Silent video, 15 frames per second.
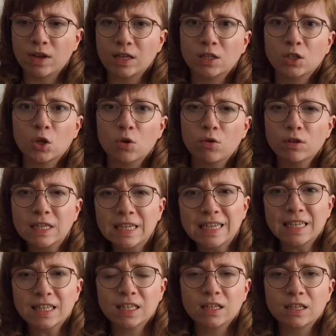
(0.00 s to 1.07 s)

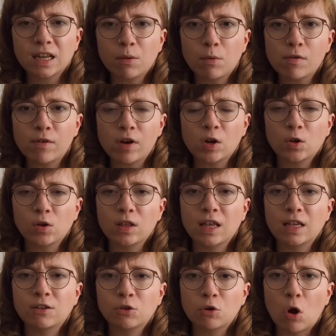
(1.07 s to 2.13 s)
insecurities because they weren't very good at
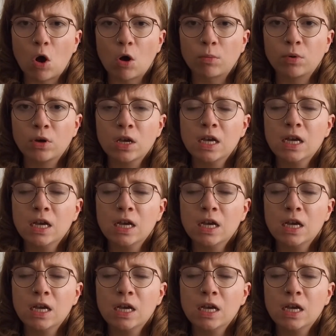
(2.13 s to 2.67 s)
their job.